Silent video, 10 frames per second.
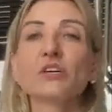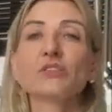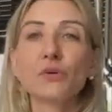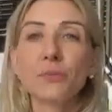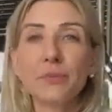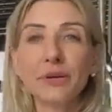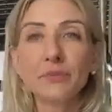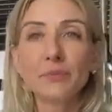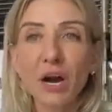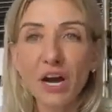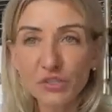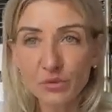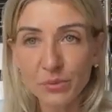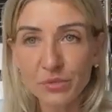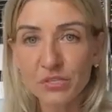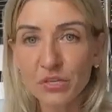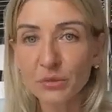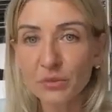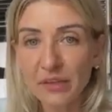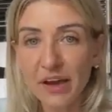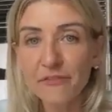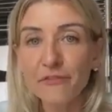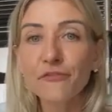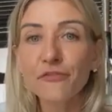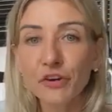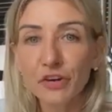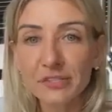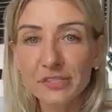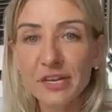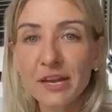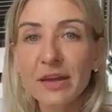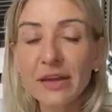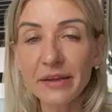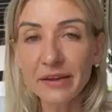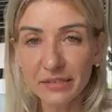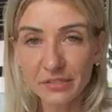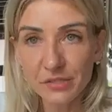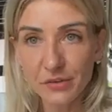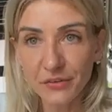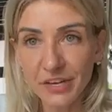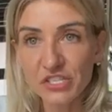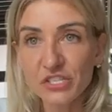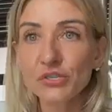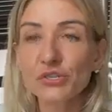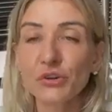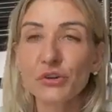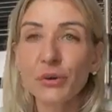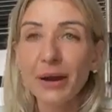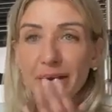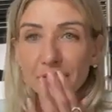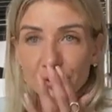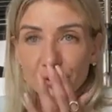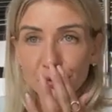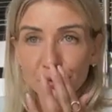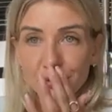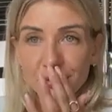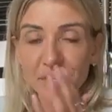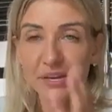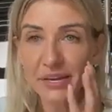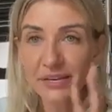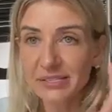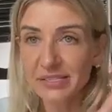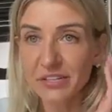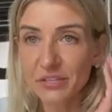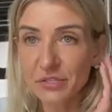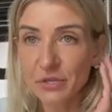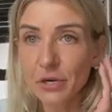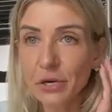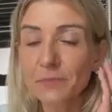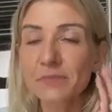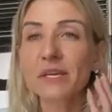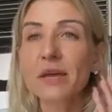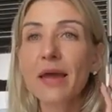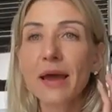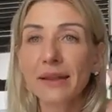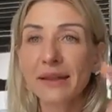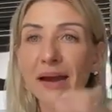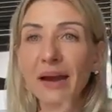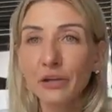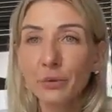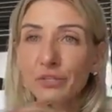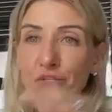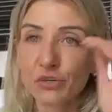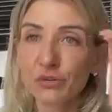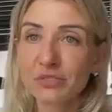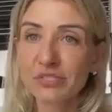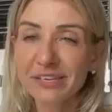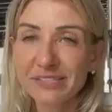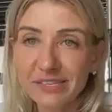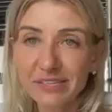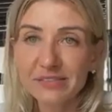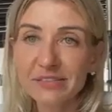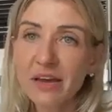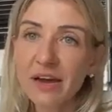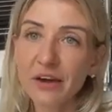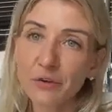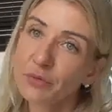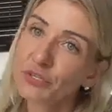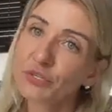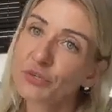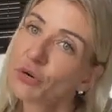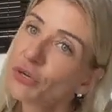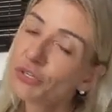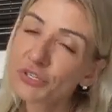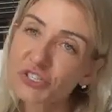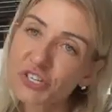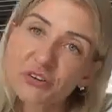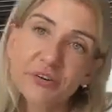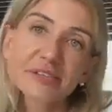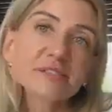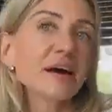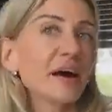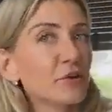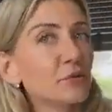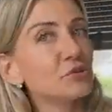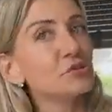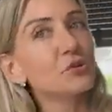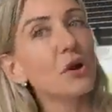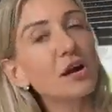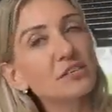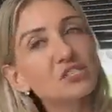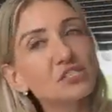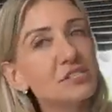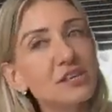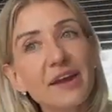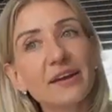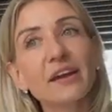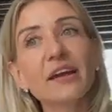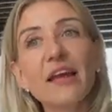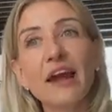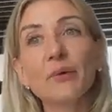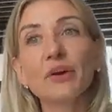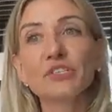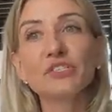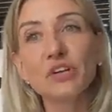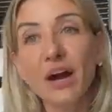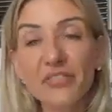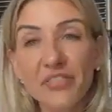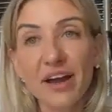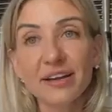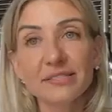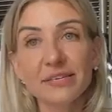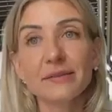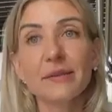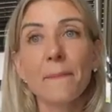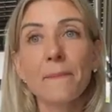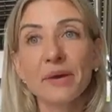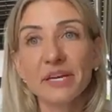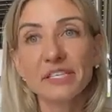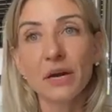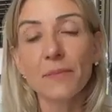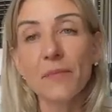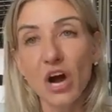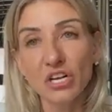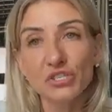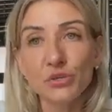So mid-March, we will start with our first ear insufflation, showing you how to use the ear stethoscopes and how you would do your settings, how you would use your ozone generator, how you would use your oxygen tank, and we're going to start that in mid-March.